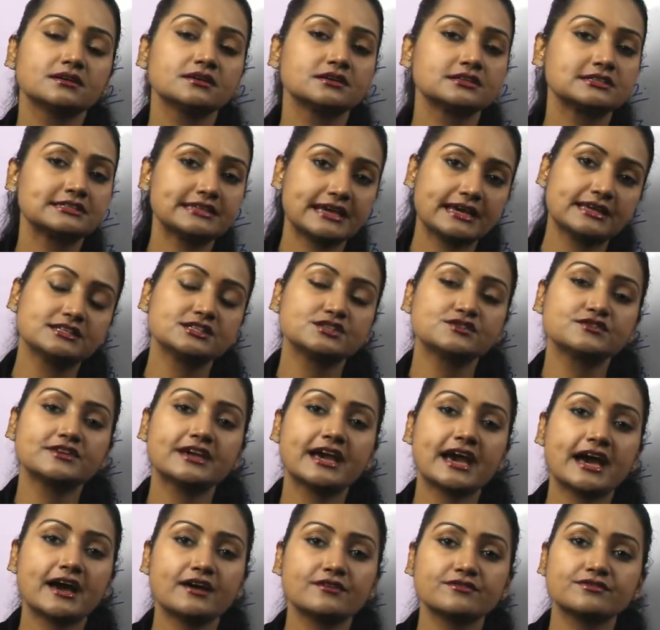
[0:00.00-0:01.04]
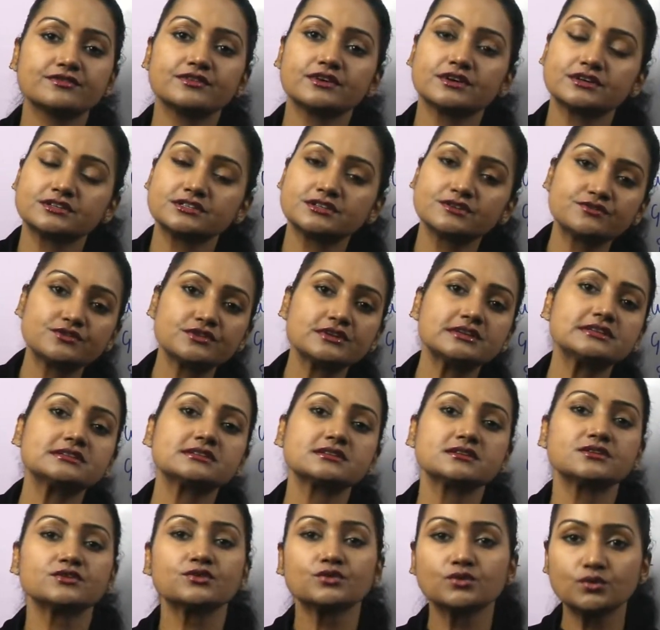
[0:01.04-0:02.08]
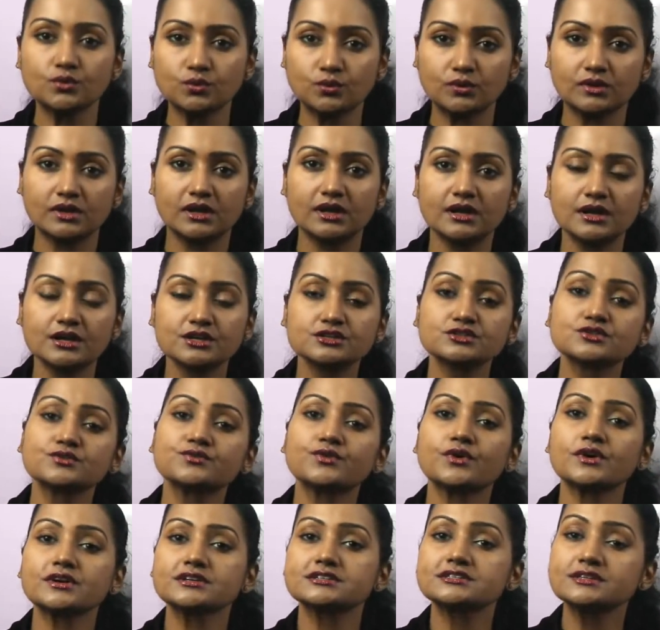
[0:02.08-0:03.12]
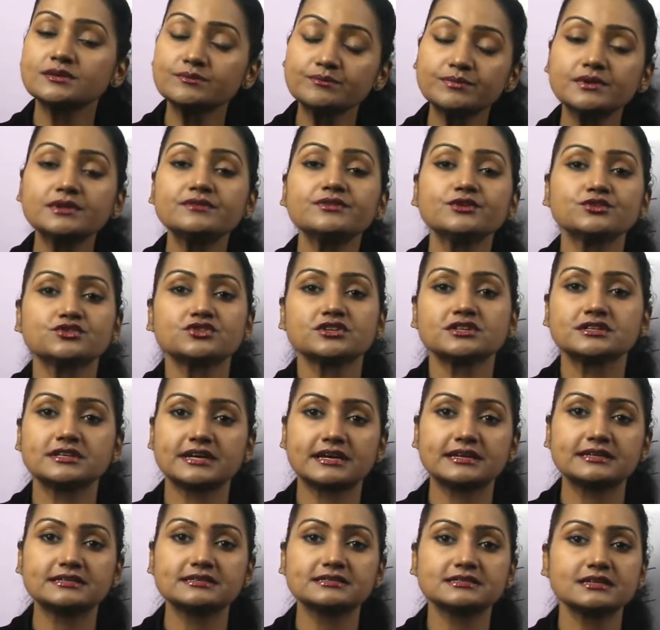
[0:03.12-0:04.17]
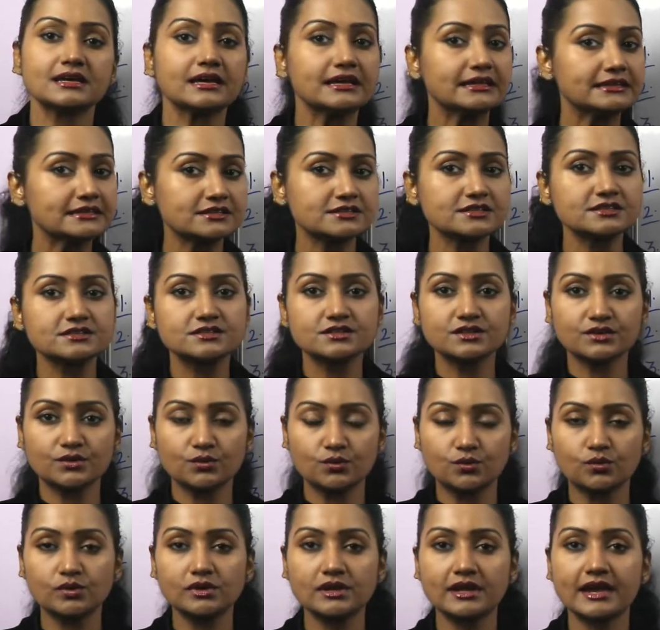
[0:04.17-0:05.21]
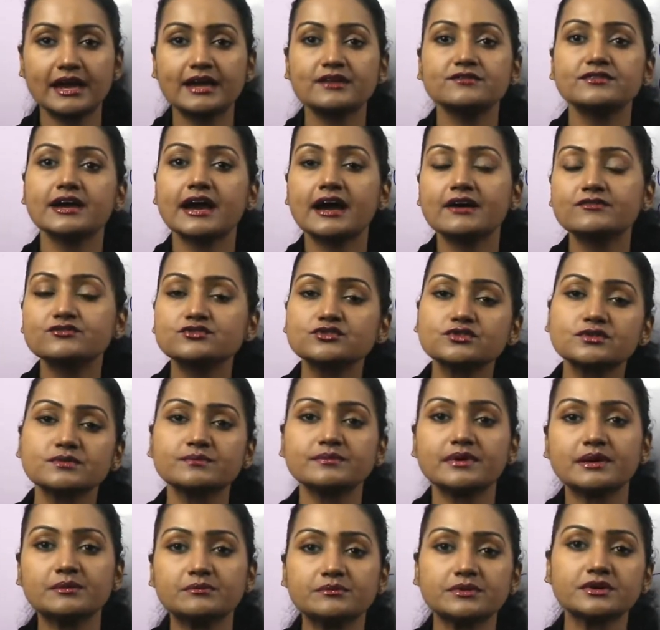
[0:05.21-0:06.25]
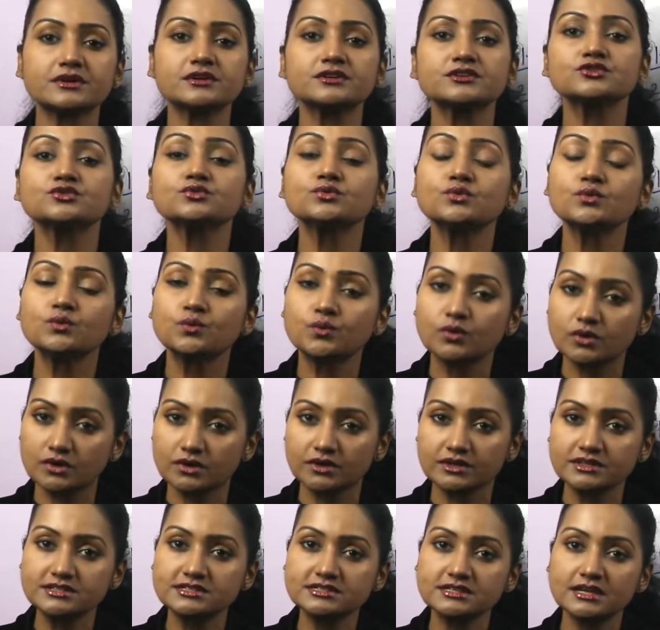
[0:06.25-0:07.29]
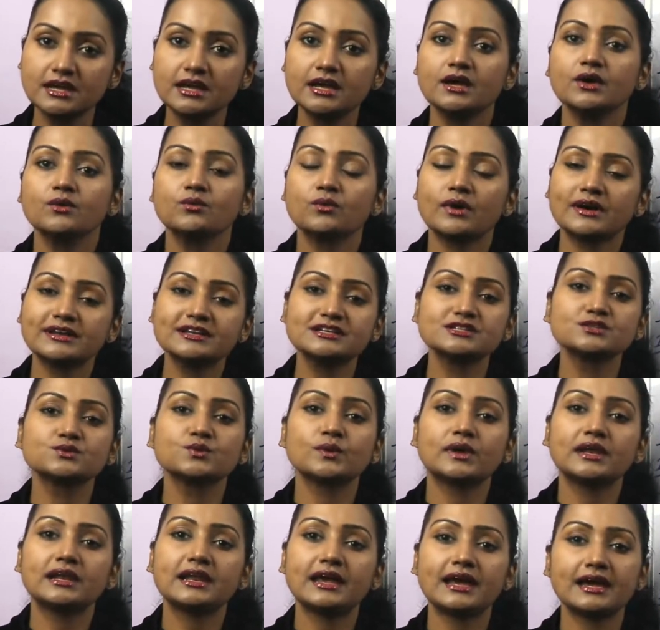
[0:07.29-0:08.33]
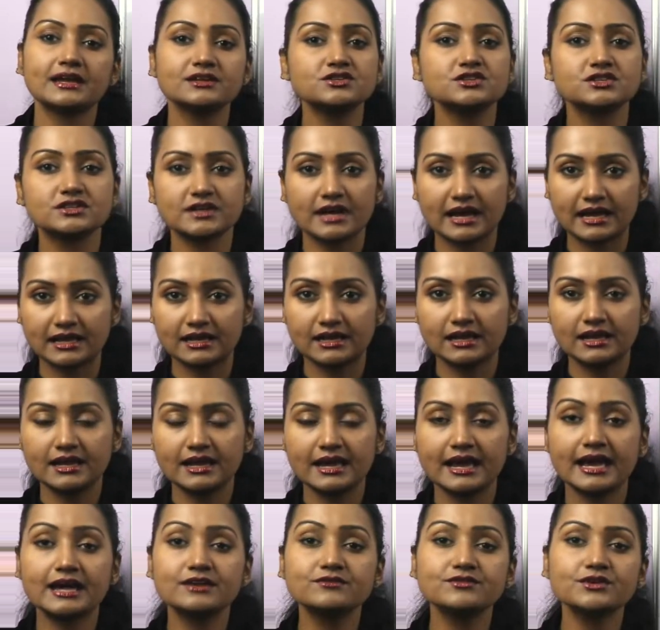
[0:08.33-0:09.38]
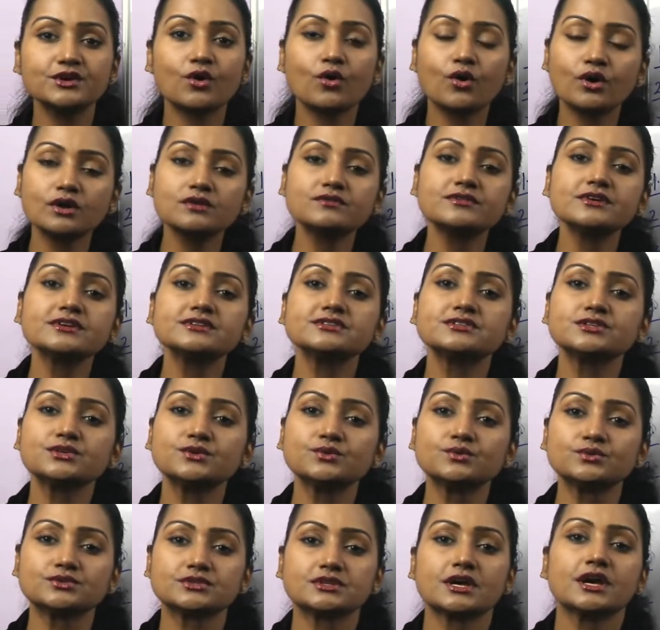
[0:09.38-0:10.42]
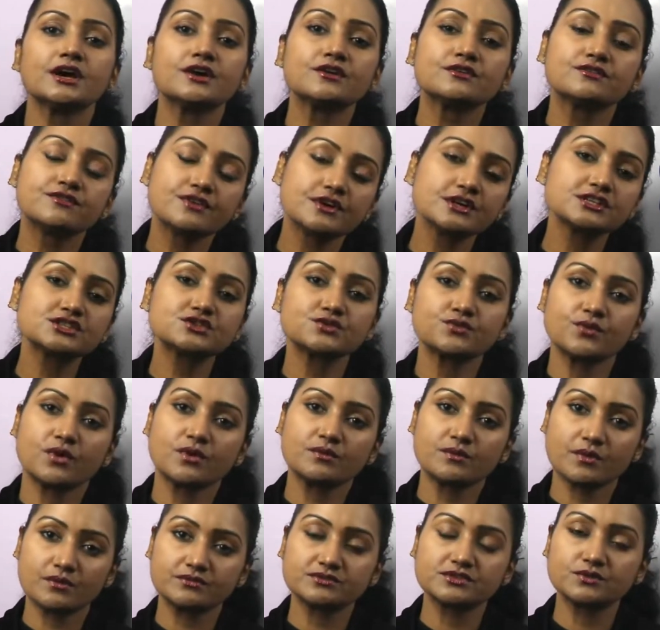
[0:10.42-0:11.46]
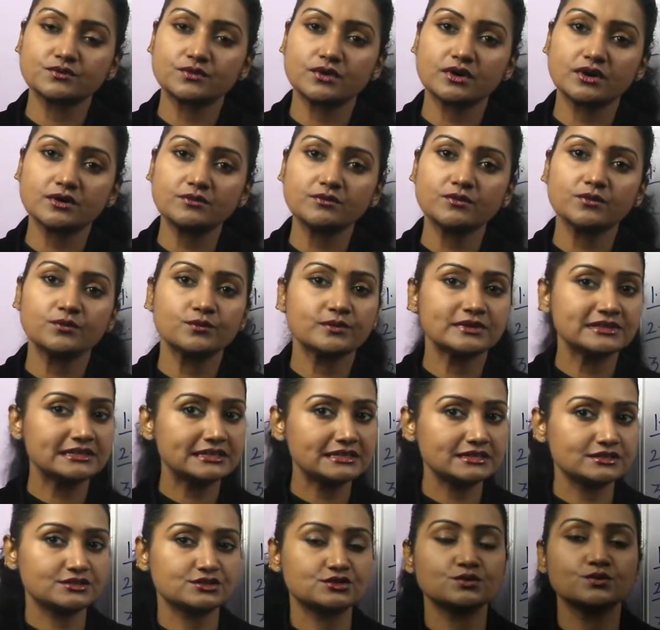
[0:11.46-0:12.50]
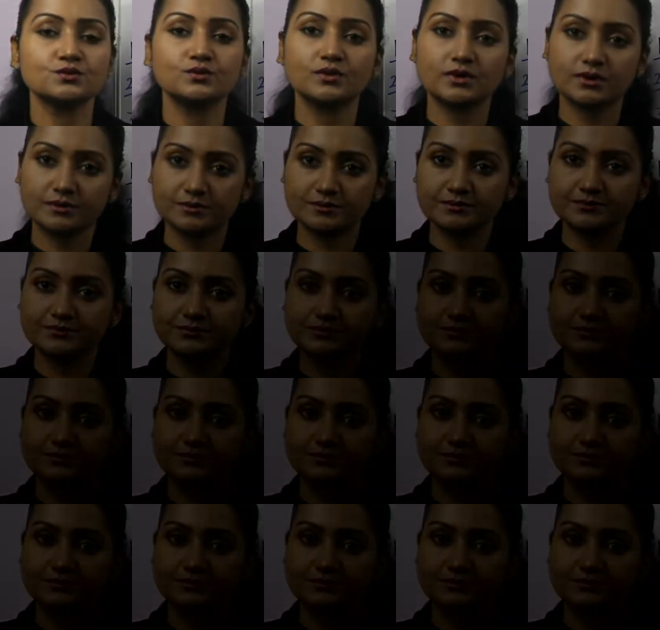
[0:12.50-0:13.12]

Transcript: tense we have a different rule. So for simple future tense, this is the rule, and we have to remember two words. One is will and shall, and we always use first form of the verb with these two verbs.